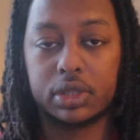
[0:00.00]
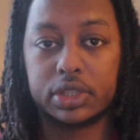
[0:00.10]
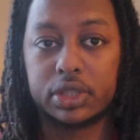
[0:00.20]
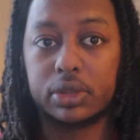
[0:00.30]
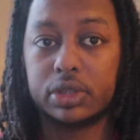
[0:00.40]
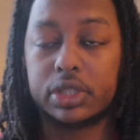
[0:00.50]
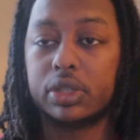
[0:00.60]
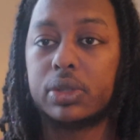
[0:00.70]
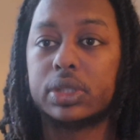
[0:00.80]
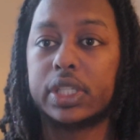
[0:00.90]

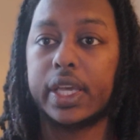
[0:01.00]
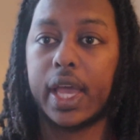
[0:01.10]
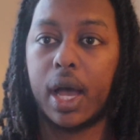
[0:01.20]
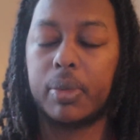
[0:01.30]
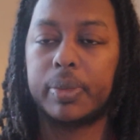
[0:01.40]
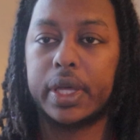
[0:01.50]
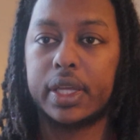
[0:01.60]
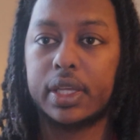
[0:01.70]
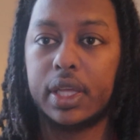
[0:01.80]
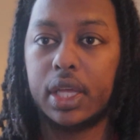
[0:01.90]
still don't take Apple Pay,